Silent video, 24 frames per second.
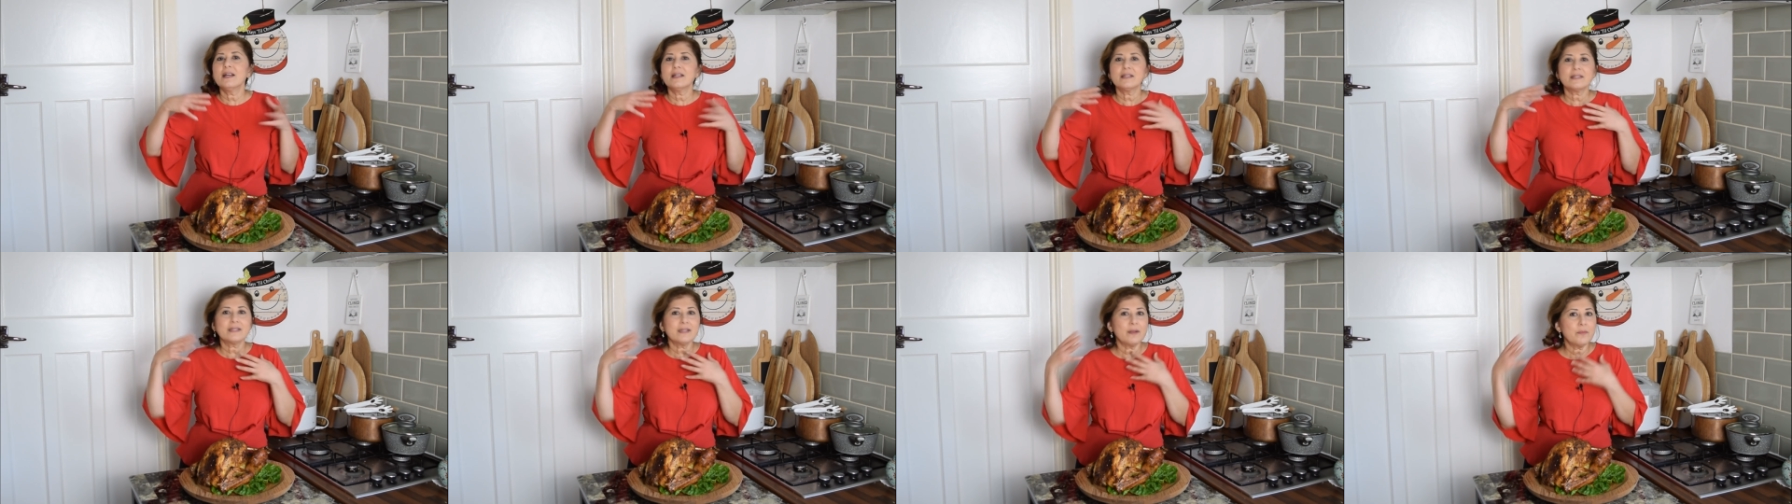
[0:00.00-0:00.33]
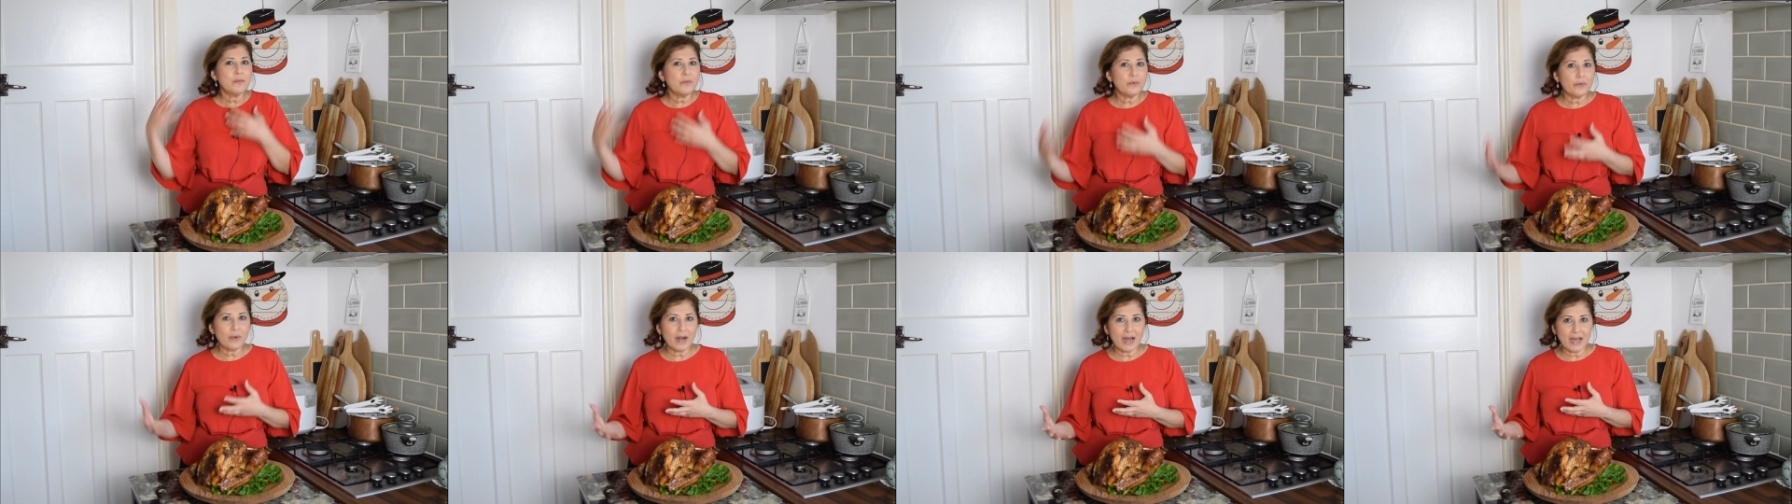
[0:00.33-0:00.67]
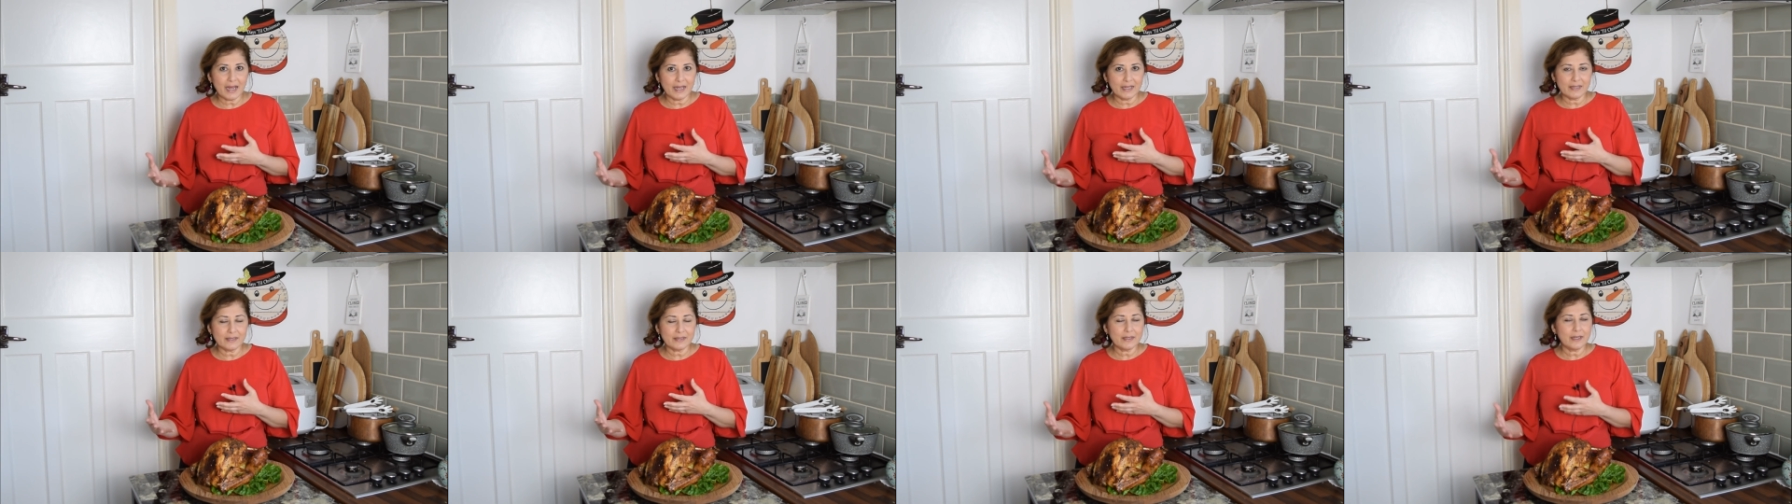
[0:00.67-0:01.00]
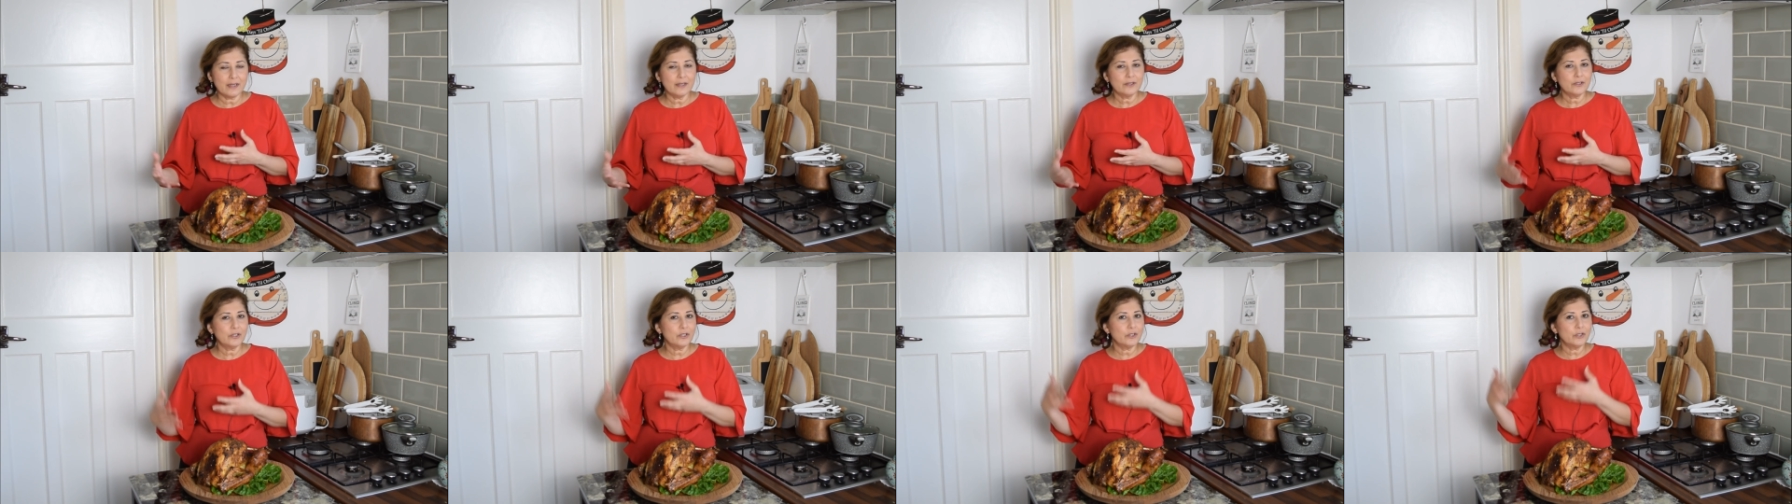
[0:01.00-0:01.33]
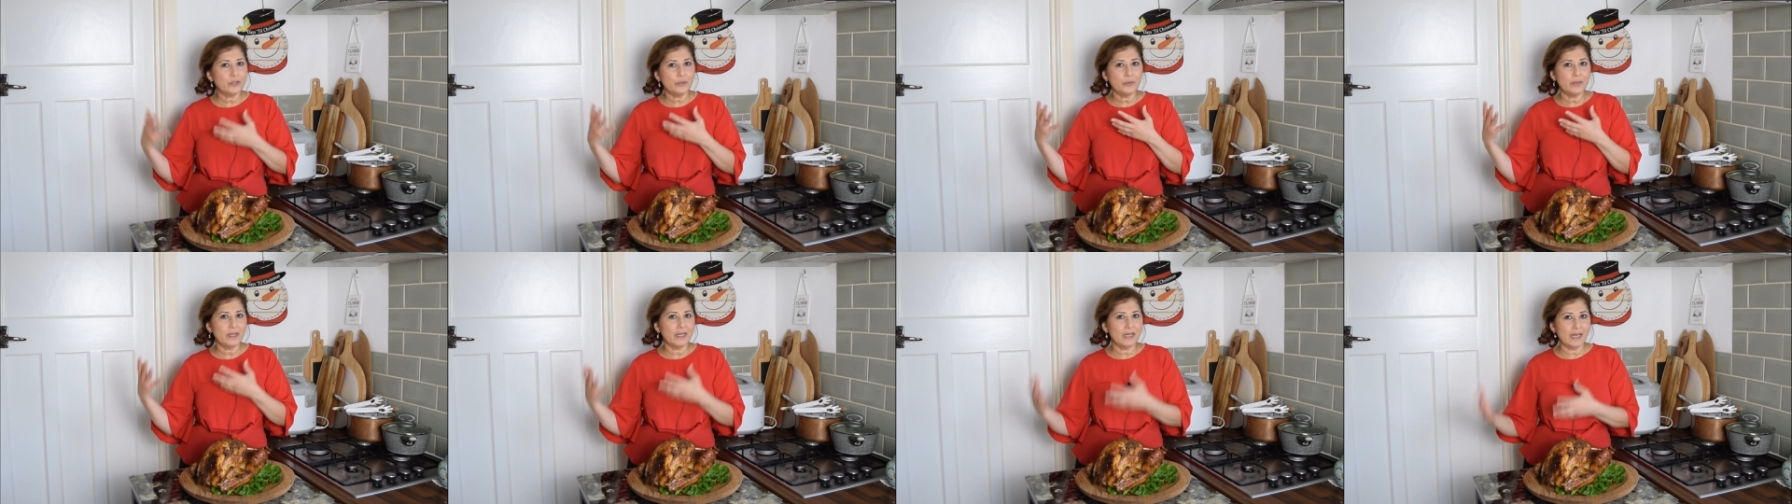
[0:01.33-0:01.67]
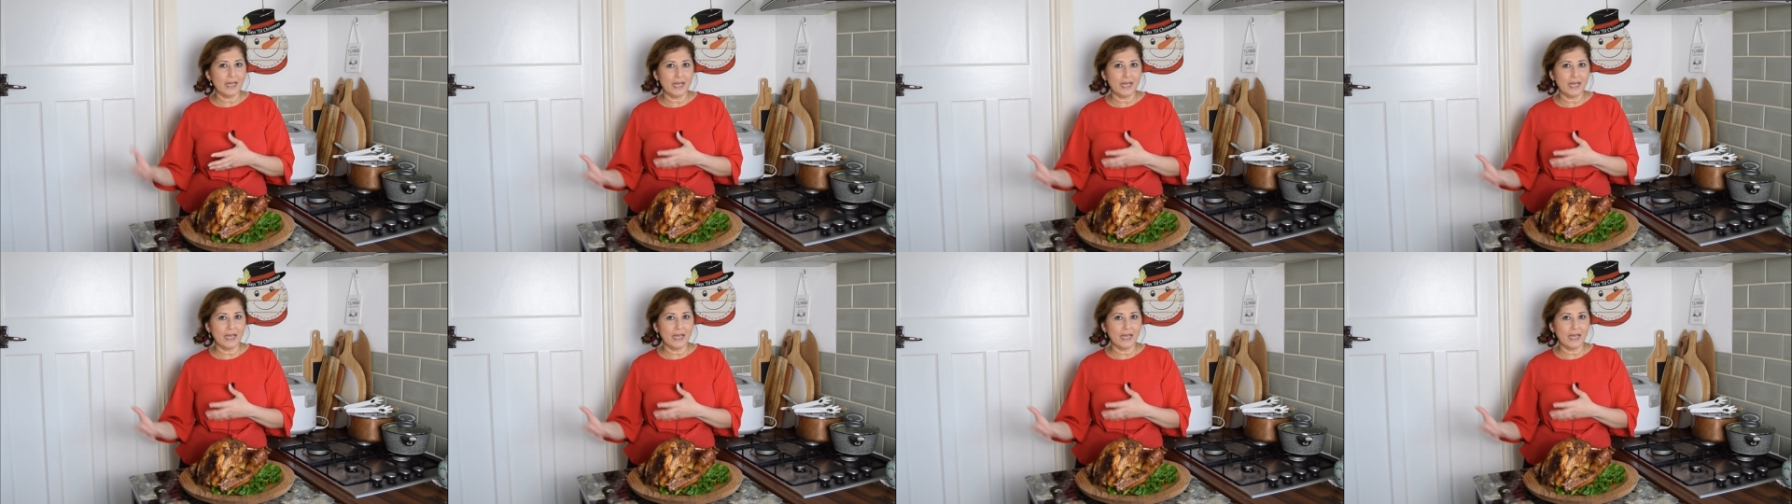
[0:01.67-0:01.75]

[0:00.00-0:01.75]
some rice, to do it